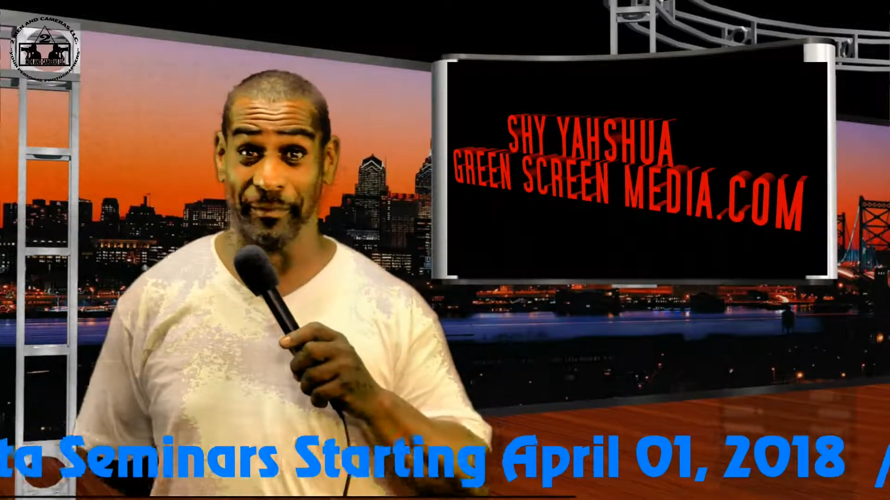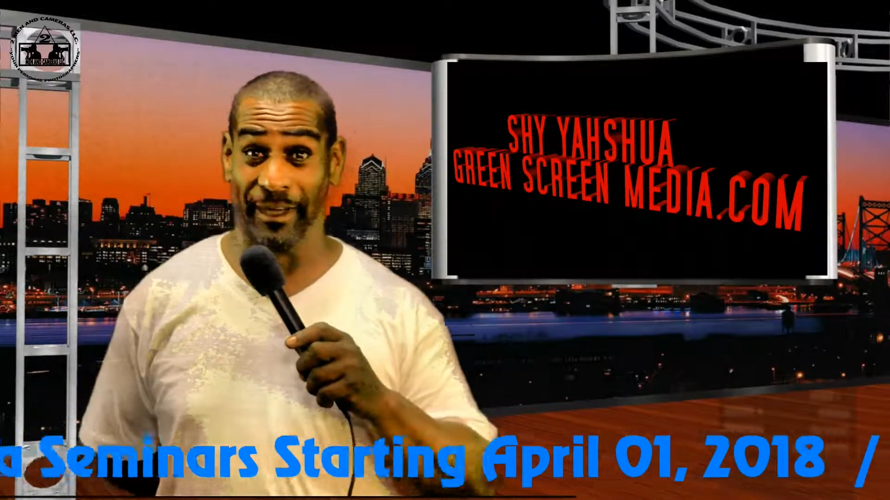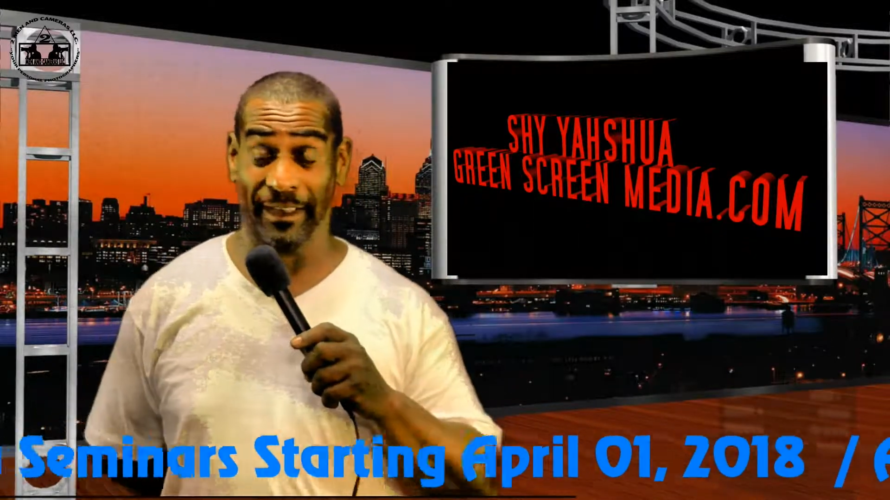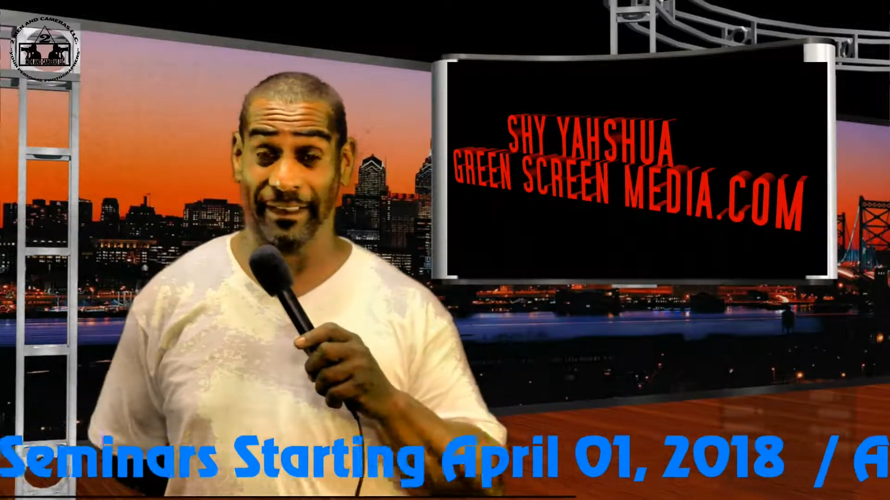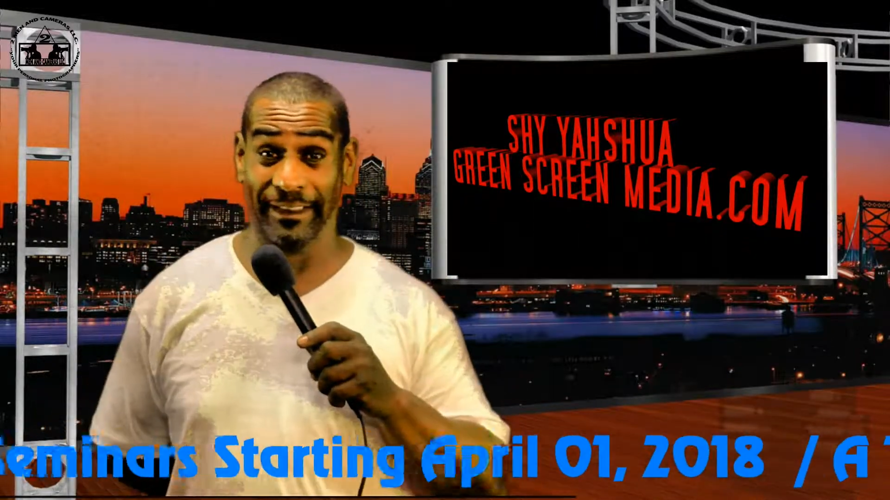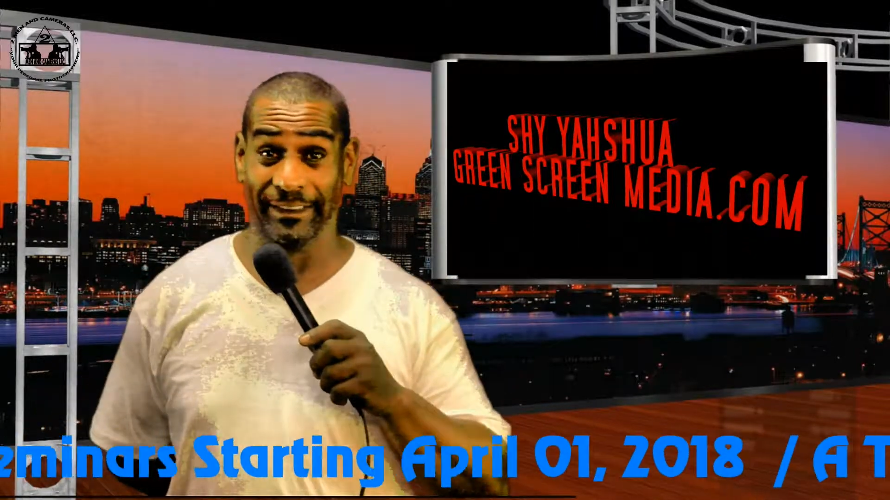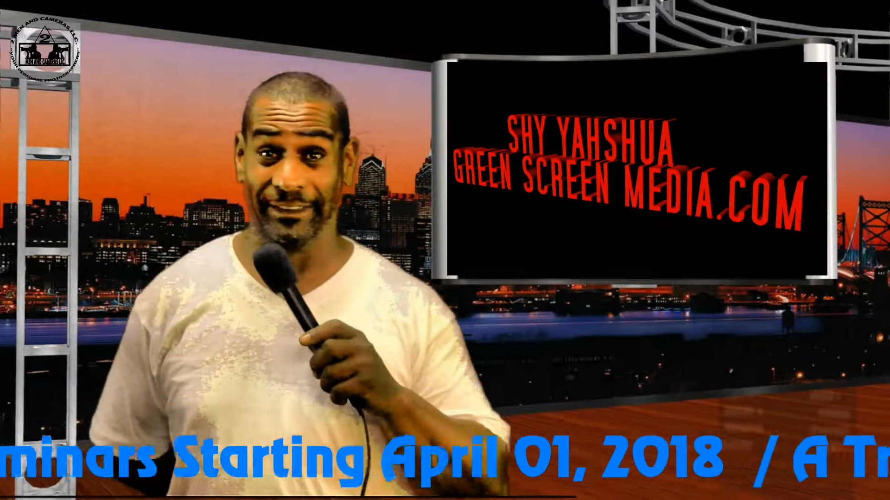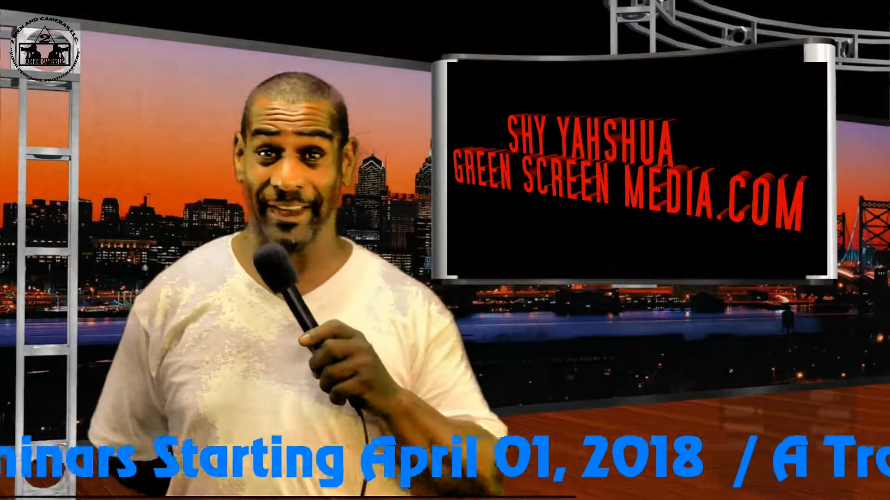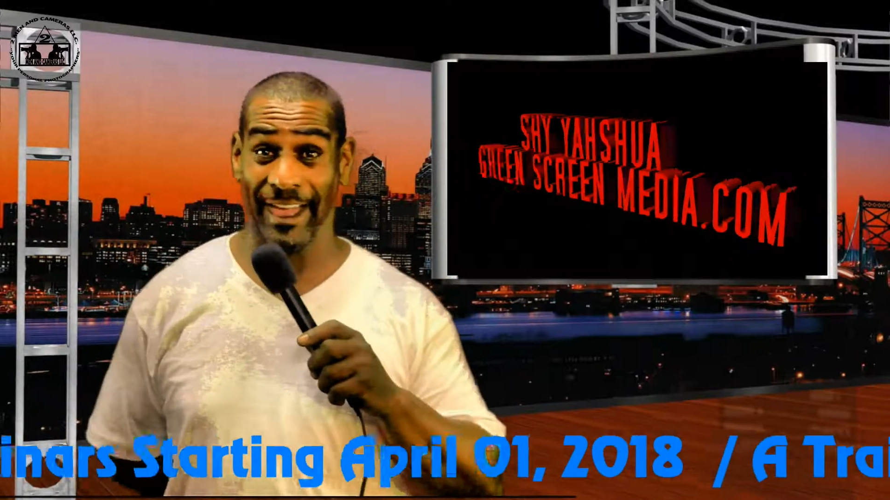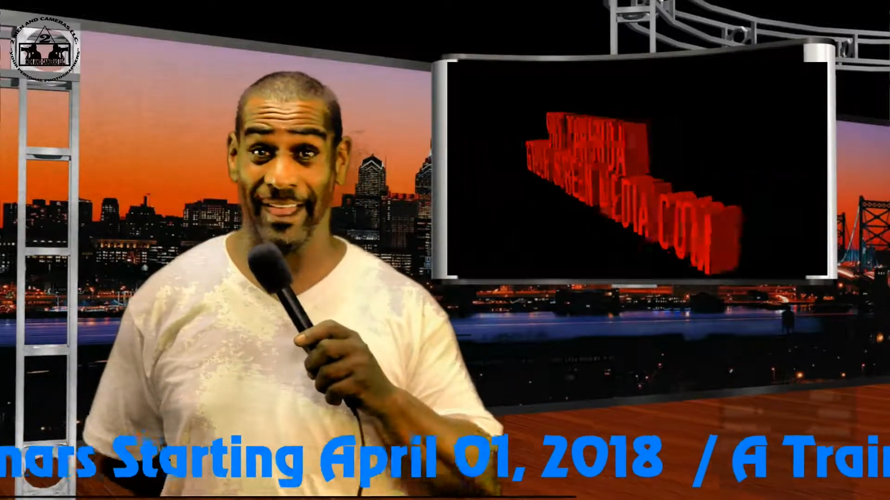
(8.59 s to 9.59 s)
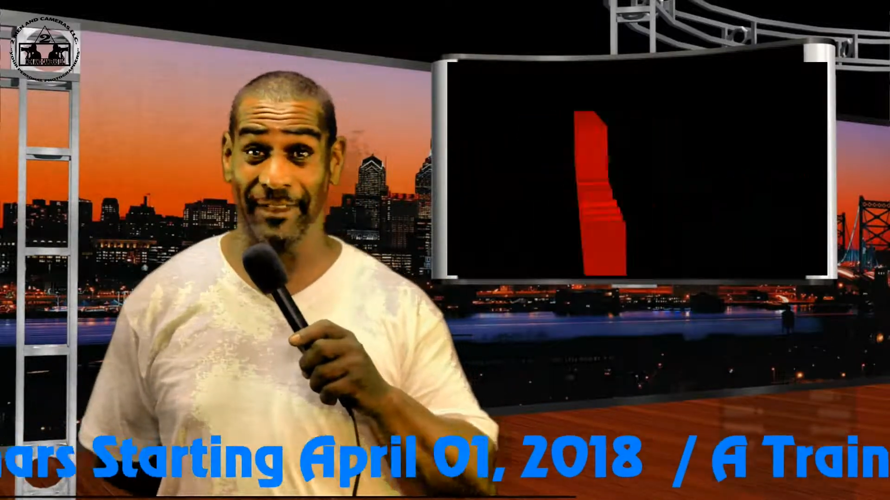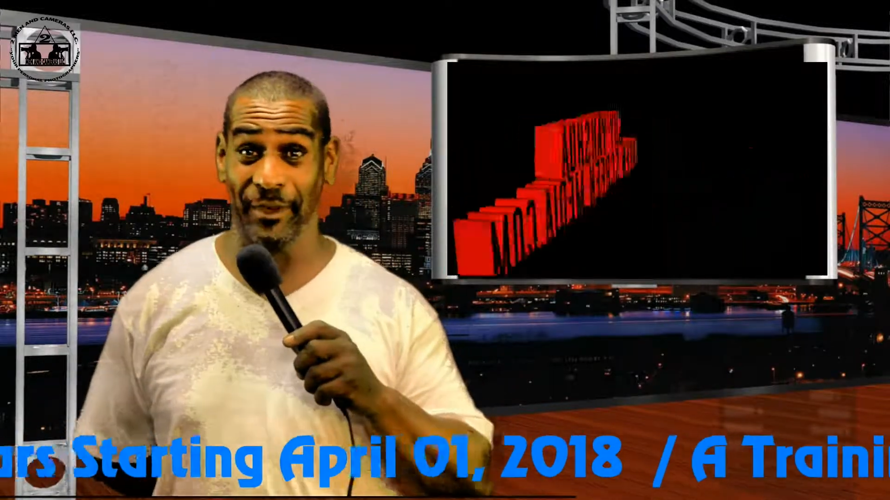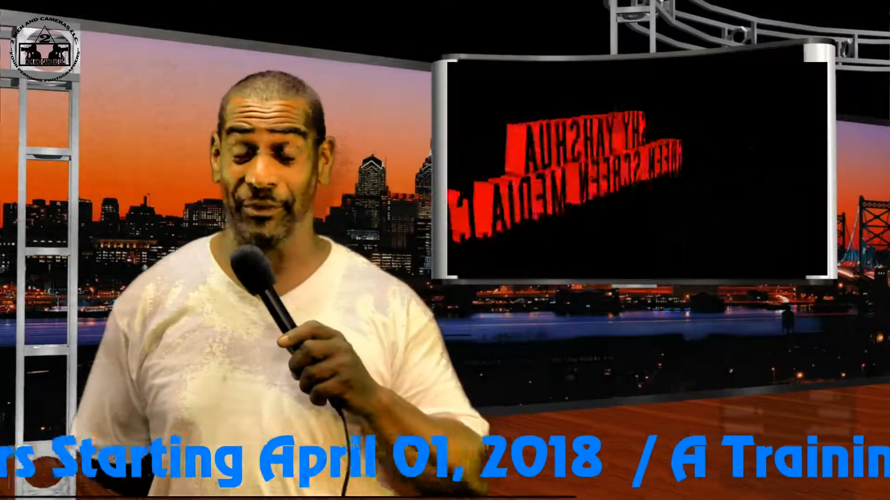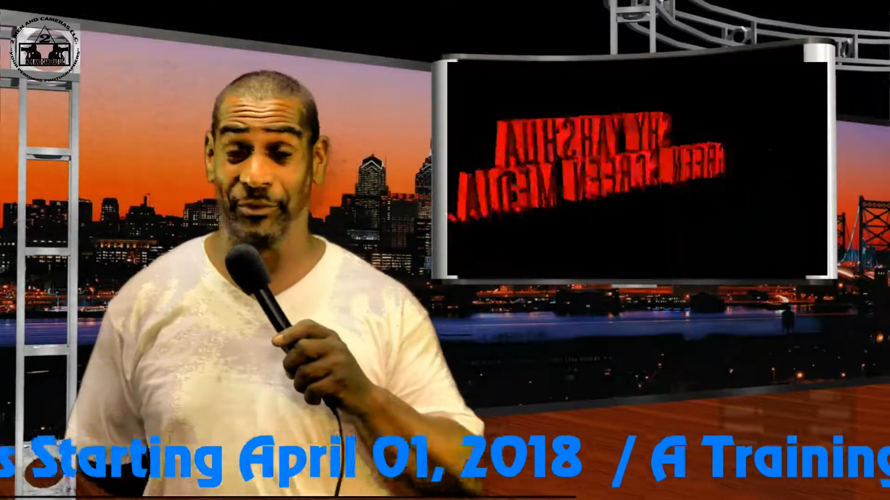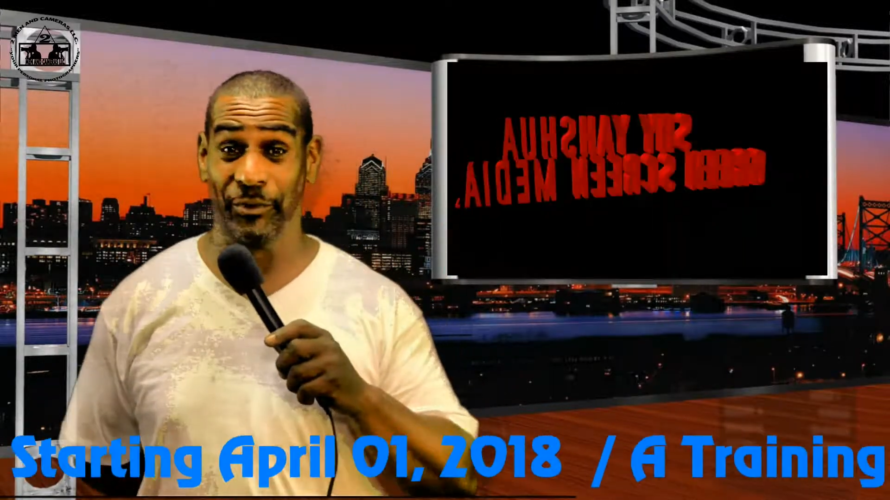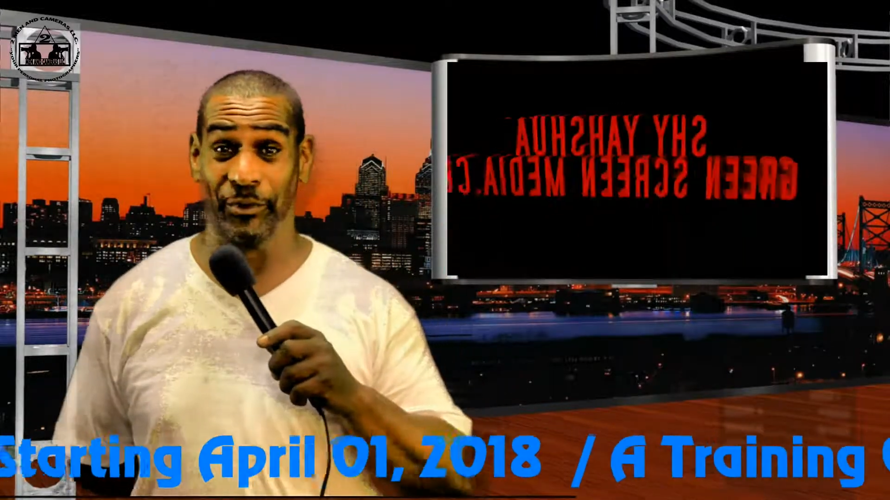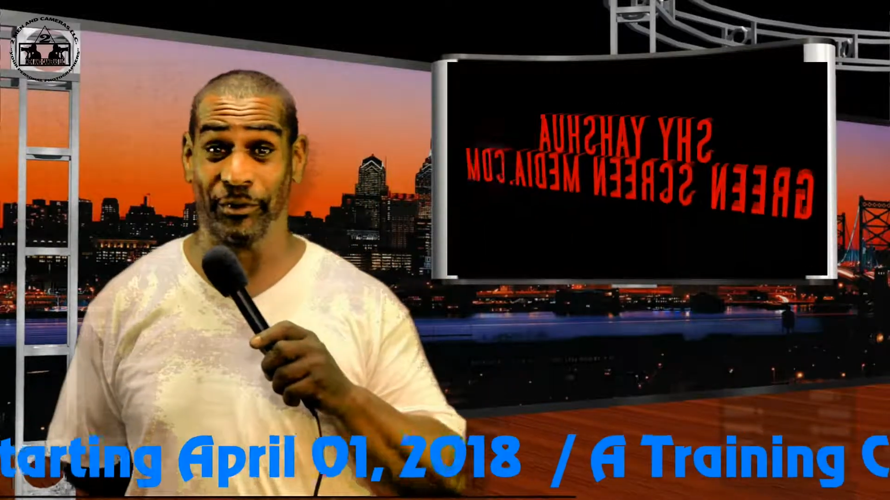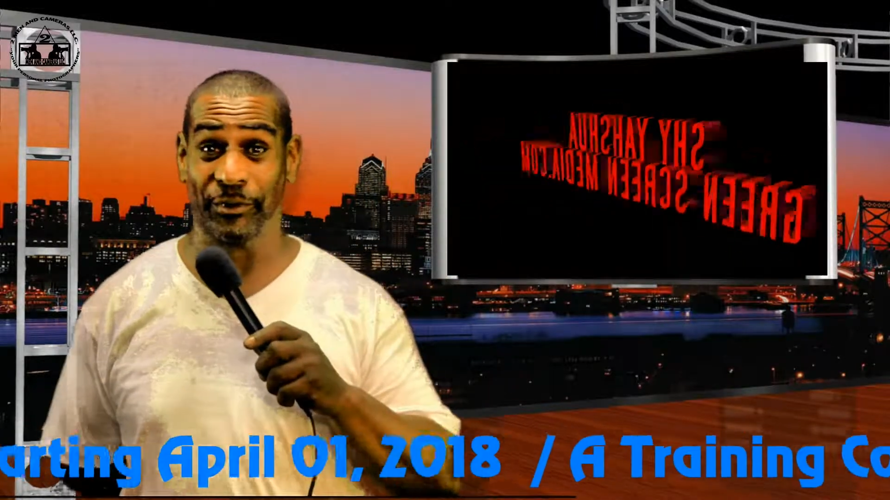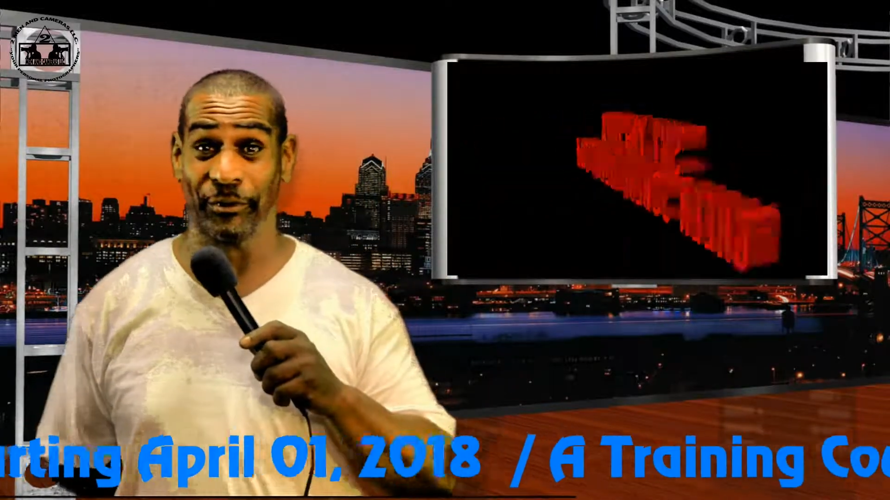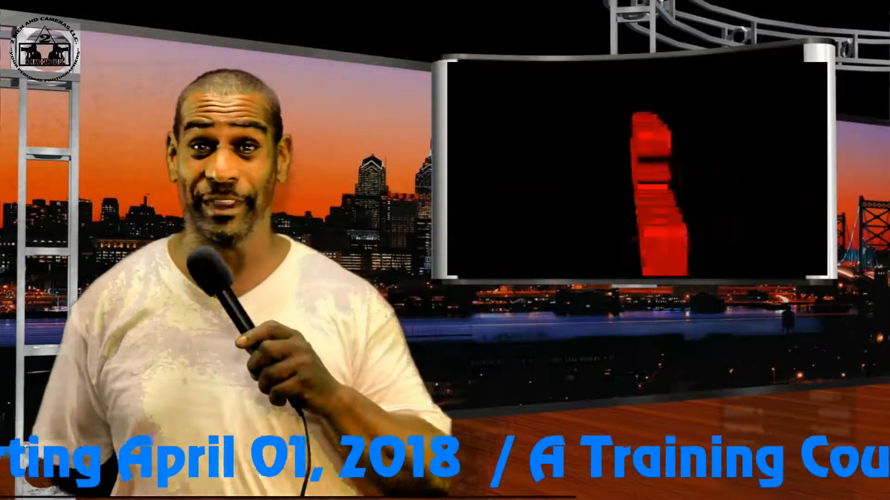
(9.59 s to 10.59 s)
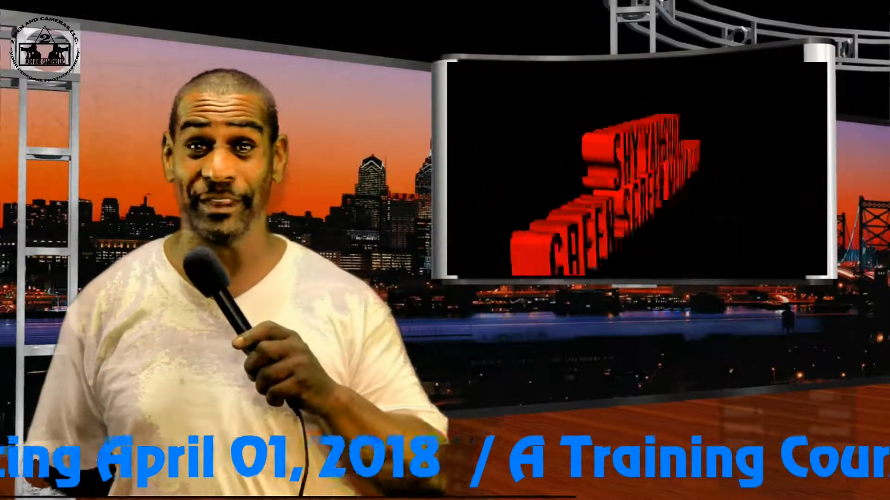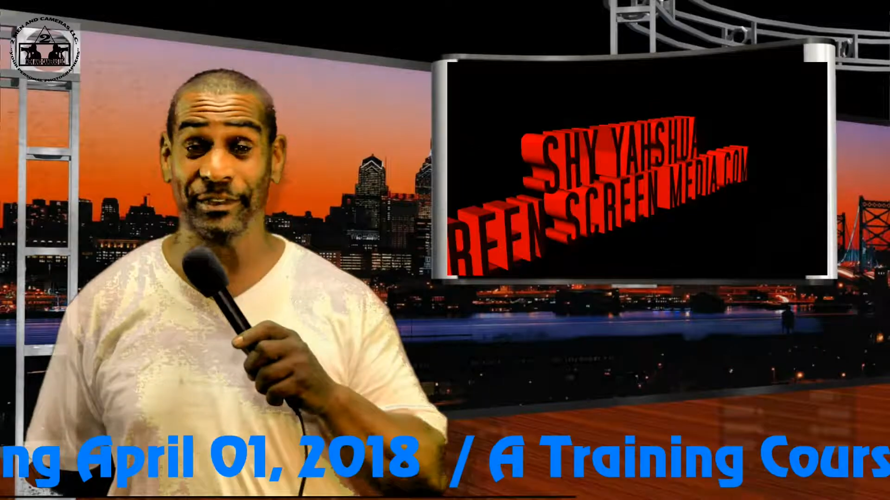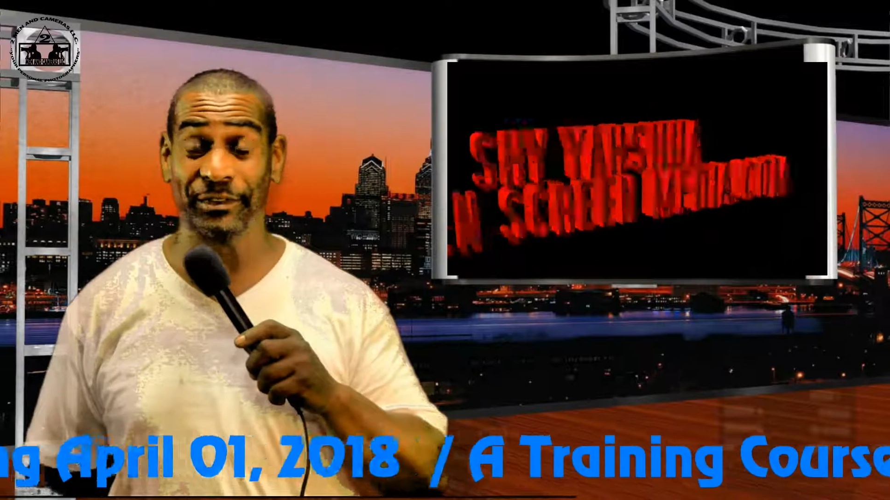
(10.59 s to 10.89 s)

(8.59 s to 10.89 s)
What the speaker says: but Yahshua Green